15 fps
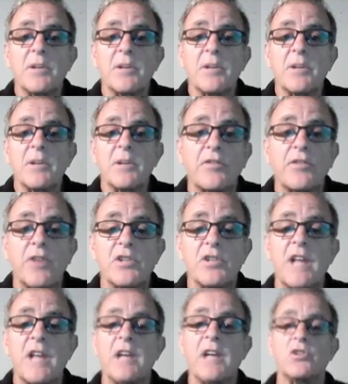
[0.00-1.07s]
of
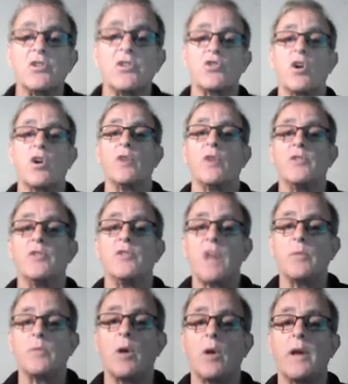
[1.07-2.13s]
30 days trial. If you
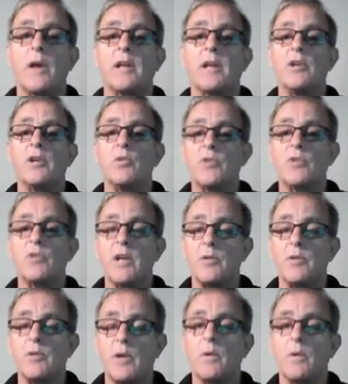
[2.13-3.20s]
don't like it, you say
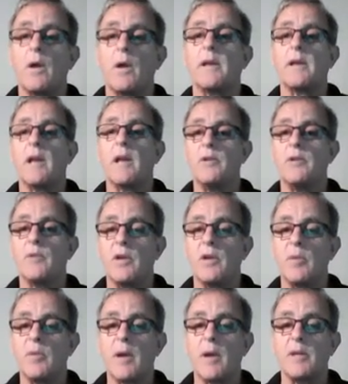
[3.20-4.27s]
you don't like it and you
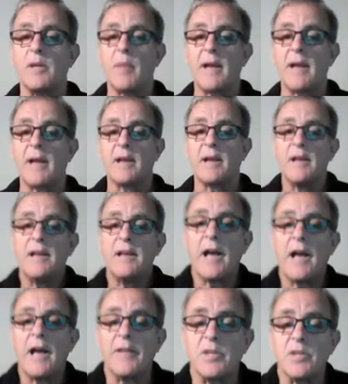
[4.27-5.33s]
get your money back.
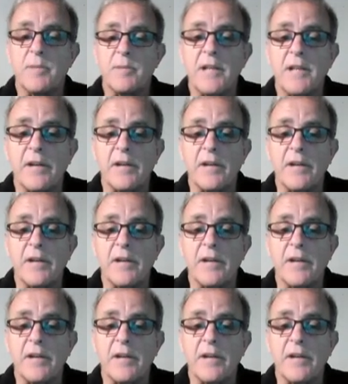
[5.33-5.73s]
And this bit down